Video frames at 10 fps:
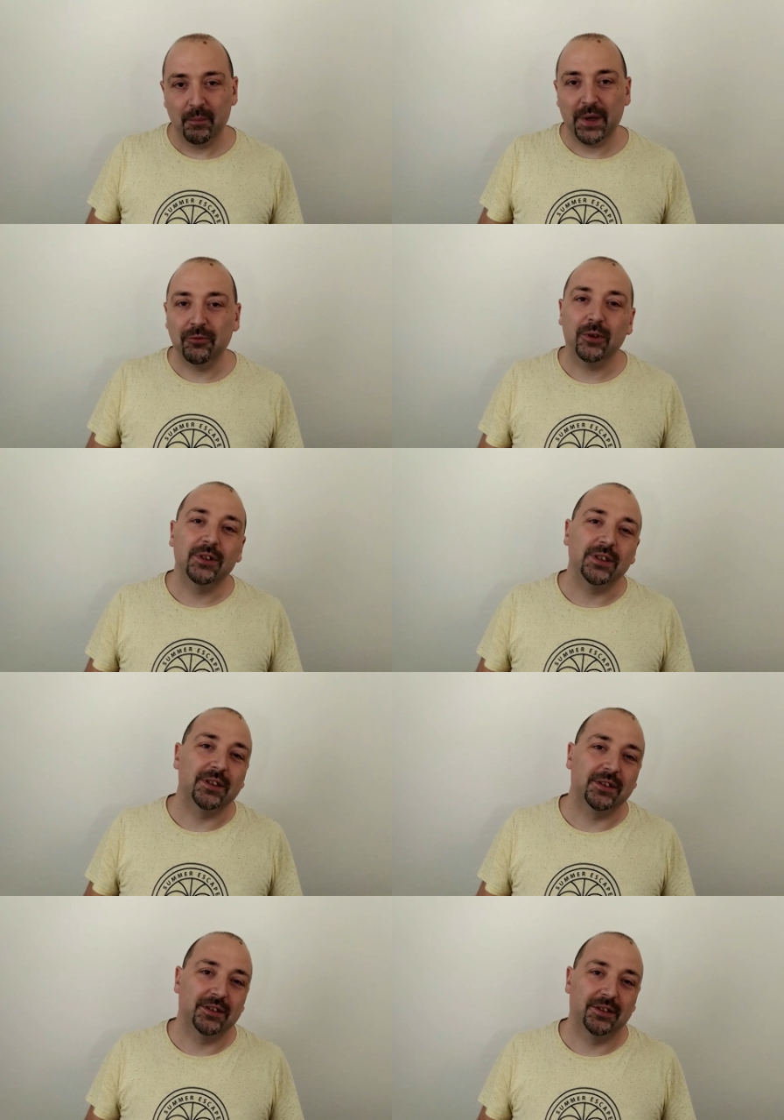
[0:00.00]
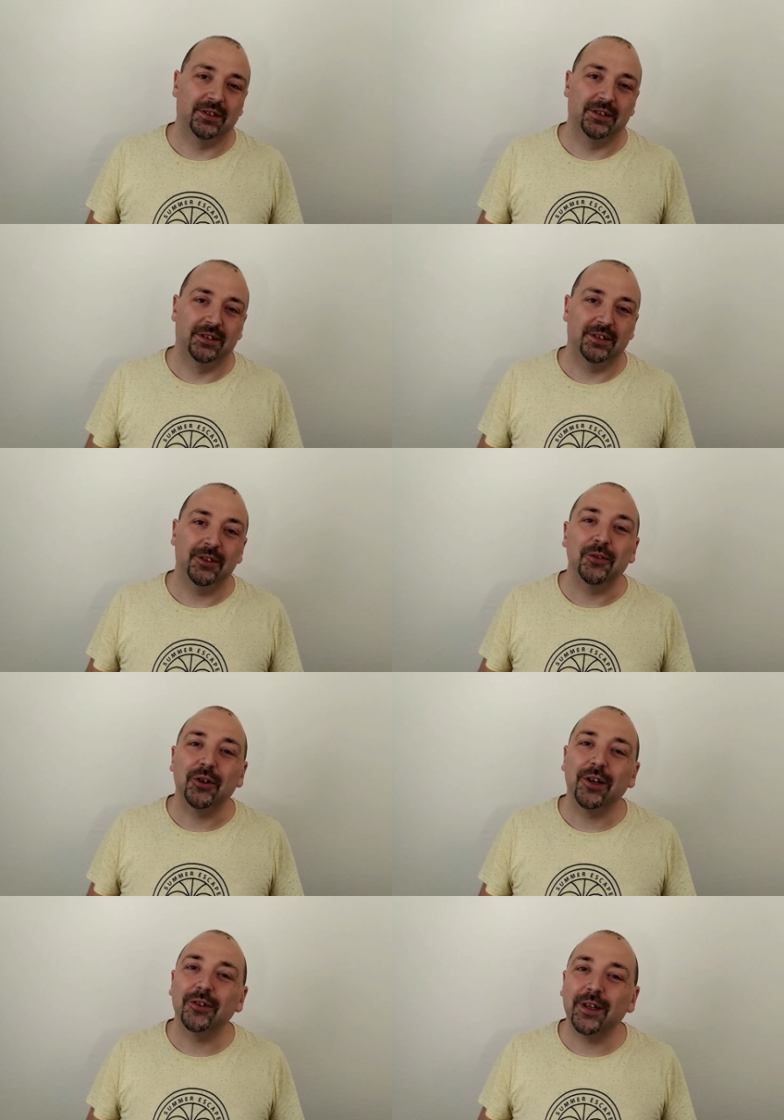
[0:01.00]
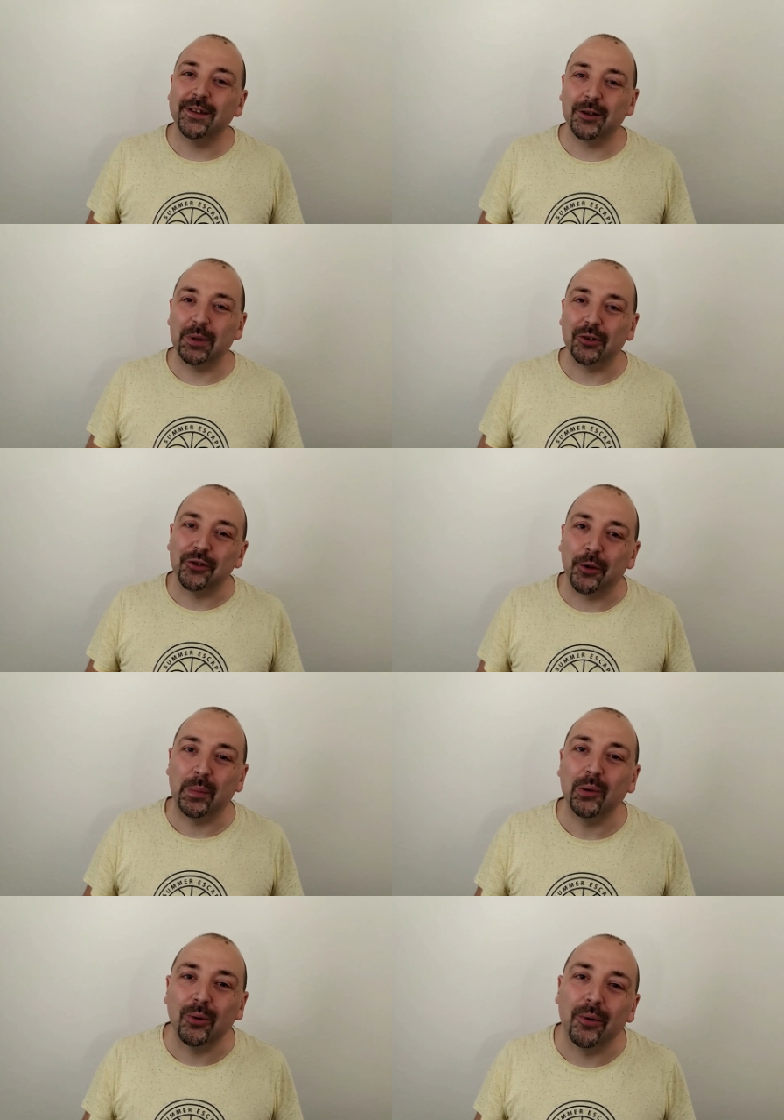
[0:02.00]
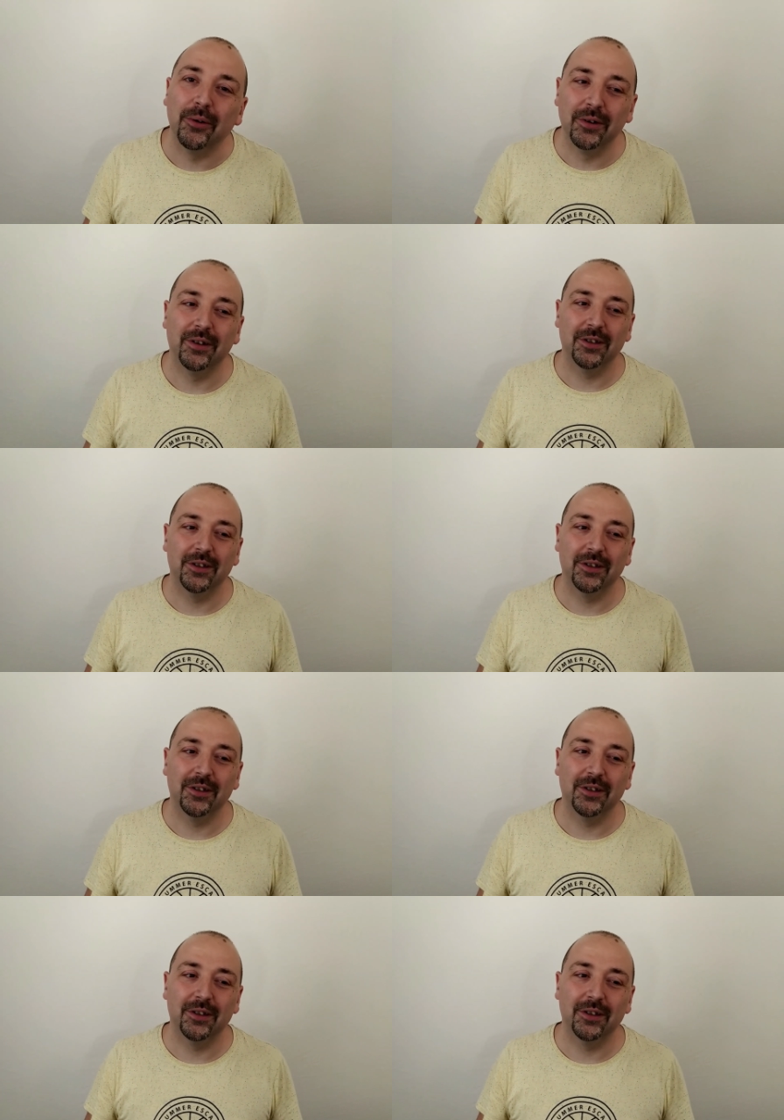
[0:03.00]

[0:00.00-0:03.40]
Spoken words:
But what is, if you cannot enter because you are poor,